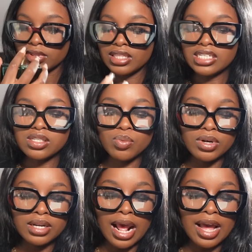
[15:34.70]
This
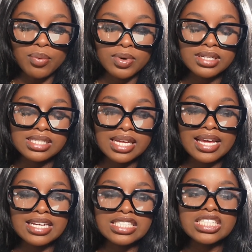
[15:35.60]
one, I would
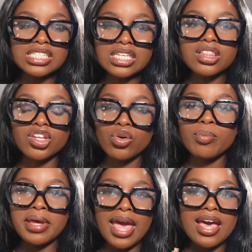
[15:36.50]
say, she's a little
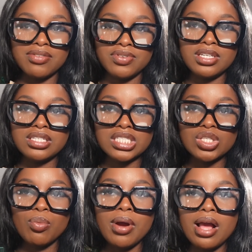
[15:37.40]
bit heavy.
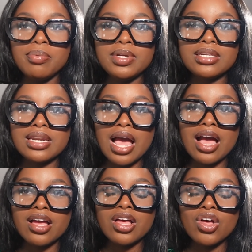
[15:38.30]
So probably
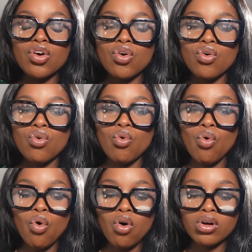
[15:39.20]
not
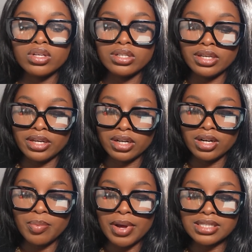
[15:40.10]
all
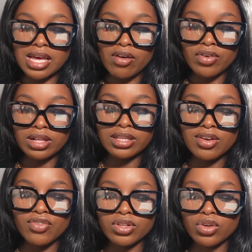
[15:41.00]
year, but definitely
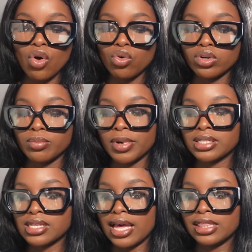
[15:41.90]
for the colder
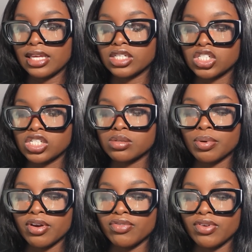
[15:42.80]
months, I think she's
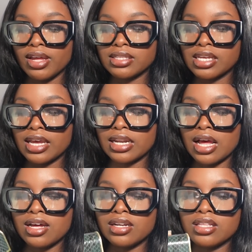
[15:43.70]
perfect. And
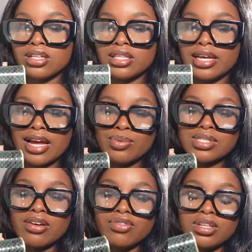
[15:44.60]
another thing, I would
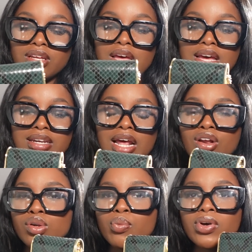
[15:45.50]
definitely not
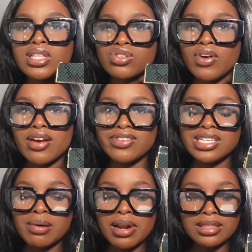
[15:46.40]
only wear this for every
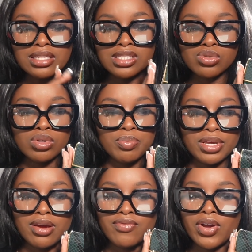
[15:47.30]
day, but I think this would
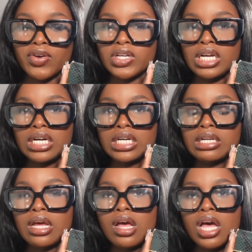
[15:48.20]
be a very
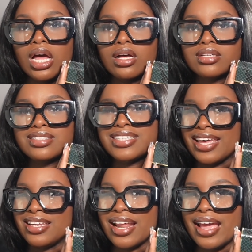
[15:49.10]
good
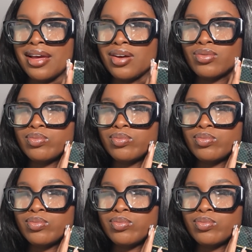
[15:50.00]
date night